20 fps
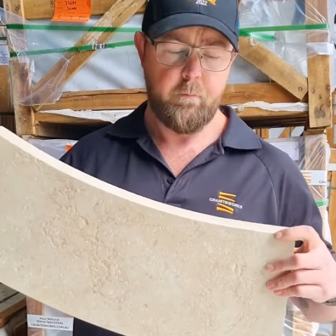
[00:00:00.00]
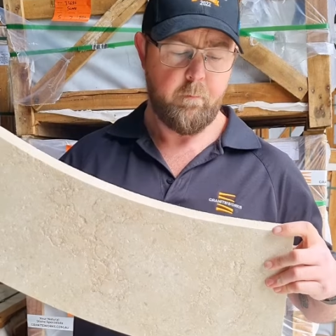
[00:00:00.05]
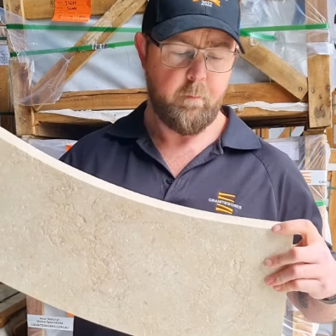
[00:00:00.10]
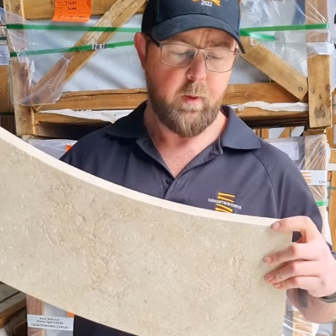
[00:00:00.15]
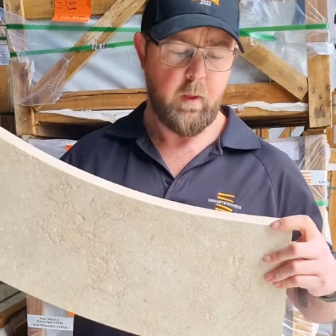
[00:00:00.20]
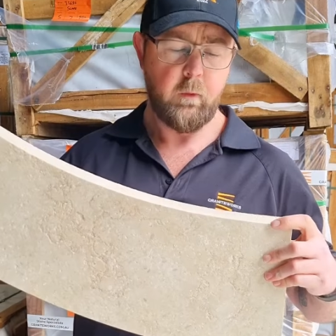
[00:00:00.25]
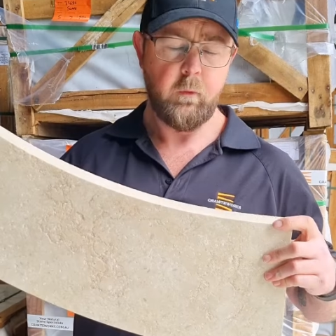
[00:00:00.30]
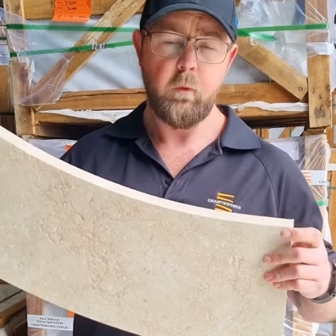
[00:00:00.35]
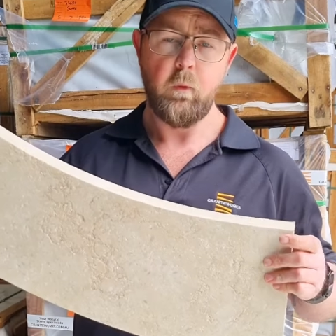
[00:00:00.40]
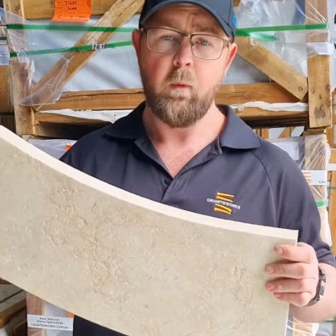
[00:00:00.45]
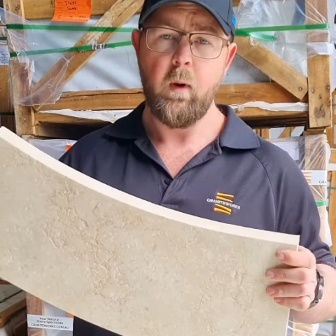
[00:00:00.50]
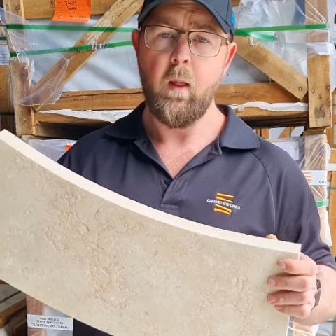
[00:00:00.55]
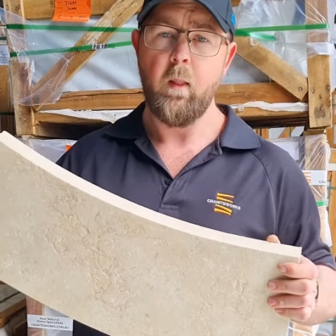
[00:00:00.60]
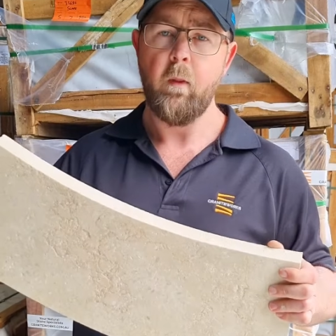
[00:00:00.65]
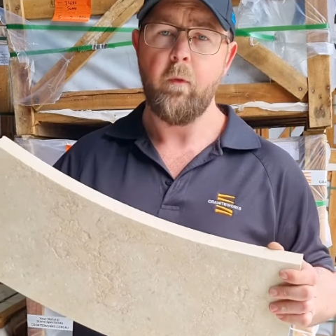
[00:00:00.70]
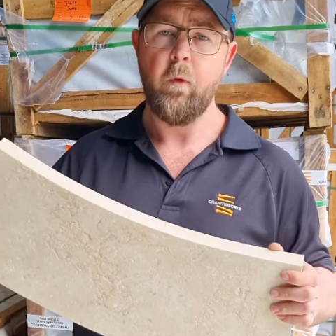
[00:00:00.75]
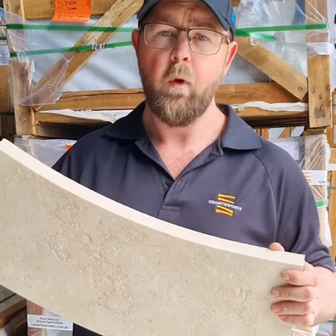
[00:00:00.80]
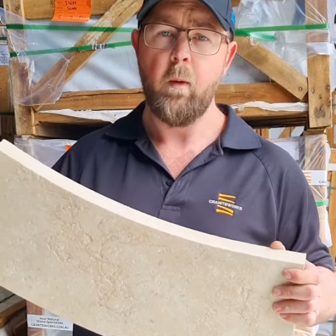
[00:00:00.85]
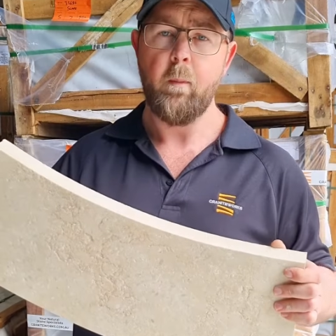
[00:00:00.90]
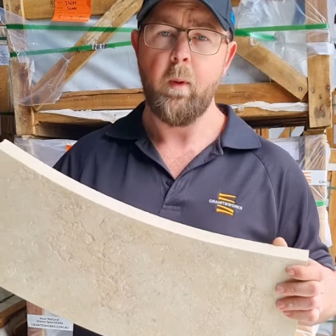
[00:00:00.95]
pencil around the
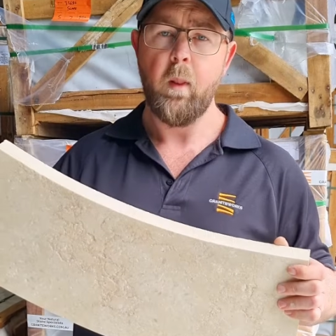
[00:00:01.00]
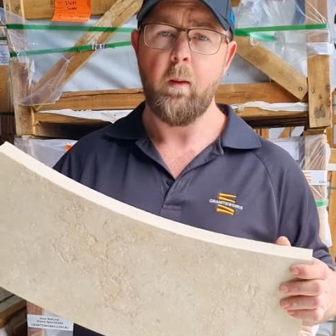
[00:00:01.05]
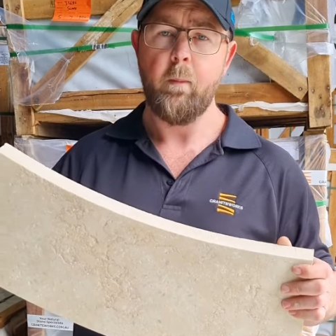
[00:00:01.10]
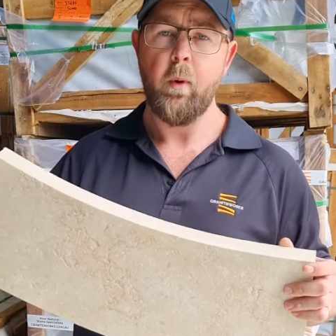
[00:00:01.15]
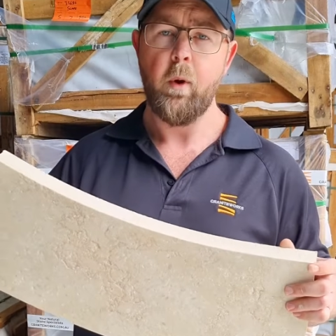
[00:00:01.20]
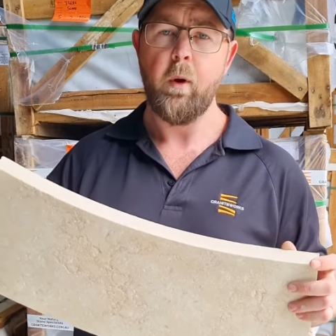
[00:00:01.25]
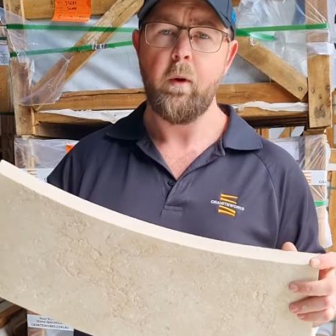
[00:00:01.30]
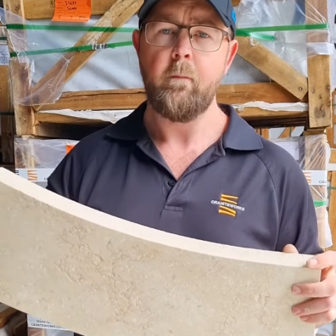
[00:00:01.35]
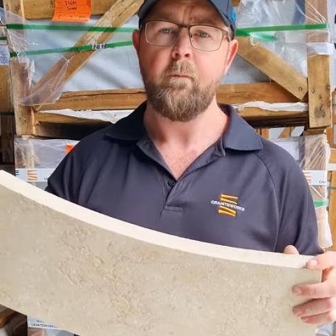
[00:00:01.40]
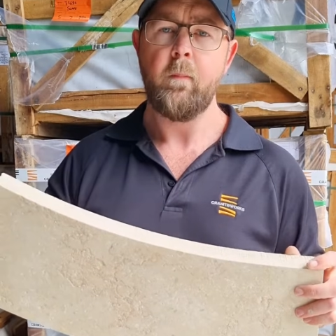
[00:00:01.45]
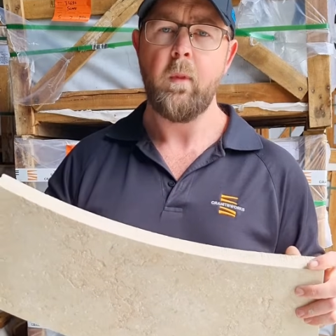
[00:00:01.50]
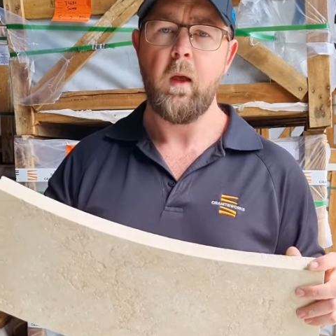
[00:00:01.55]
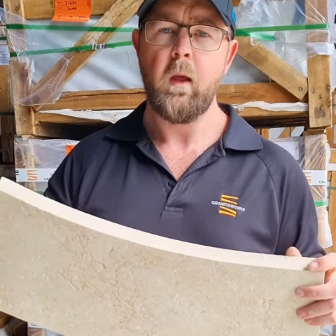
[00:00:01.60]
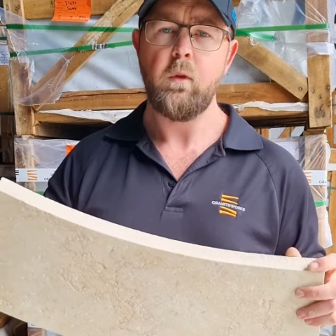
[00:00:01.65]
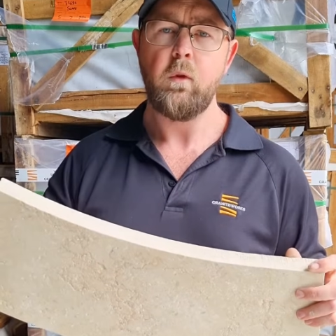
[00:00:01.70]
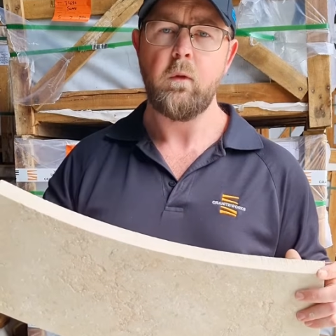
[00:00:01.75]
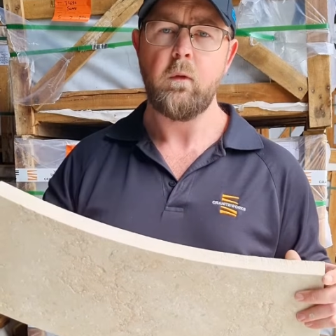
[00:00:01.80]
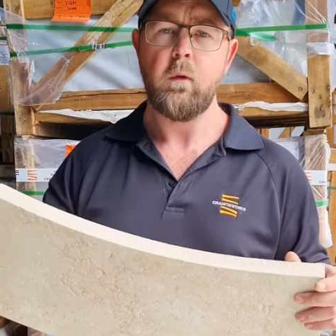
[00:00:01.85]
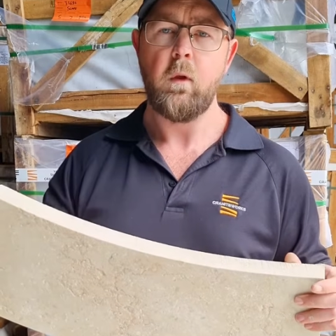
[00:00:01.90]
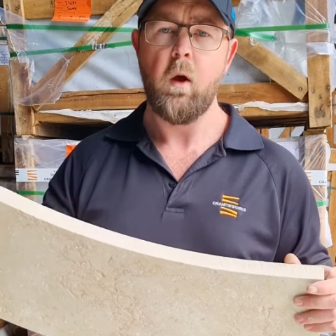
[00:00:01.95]
top and the bottom, and
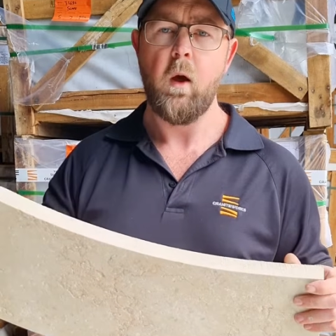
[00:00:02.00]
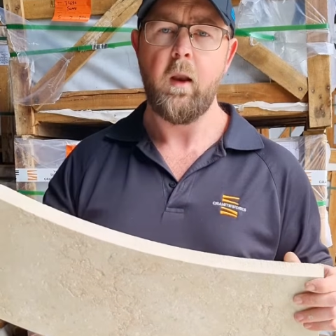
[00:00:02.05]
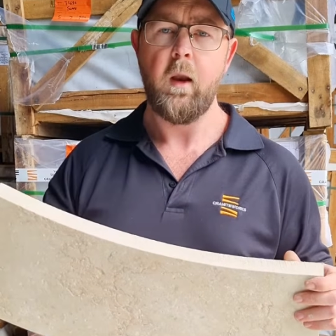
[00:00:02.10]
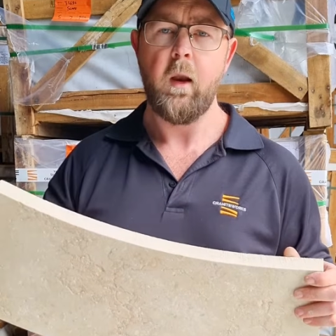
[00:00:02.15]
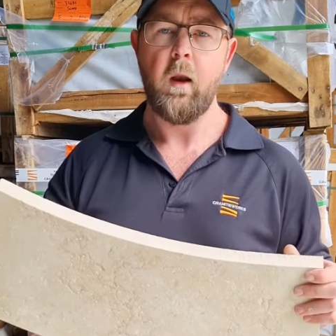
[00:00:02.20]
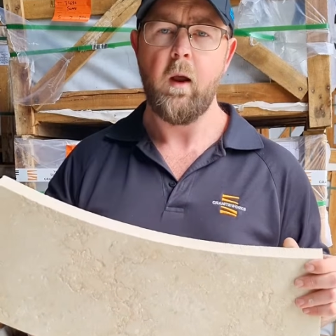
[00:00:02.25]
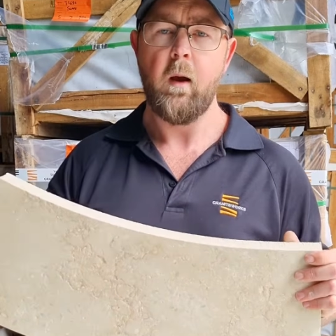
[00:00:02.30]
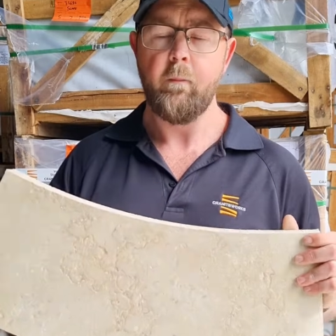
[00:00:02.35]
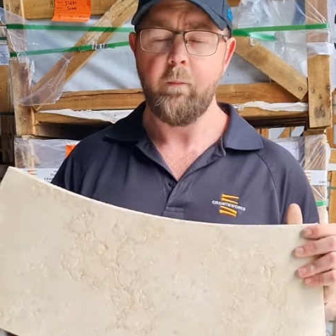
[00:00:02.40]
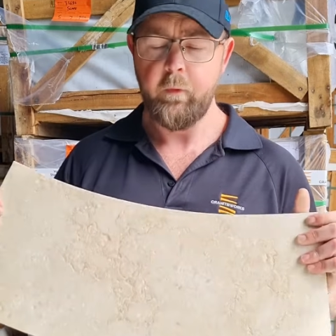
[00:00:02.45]
just tidy it up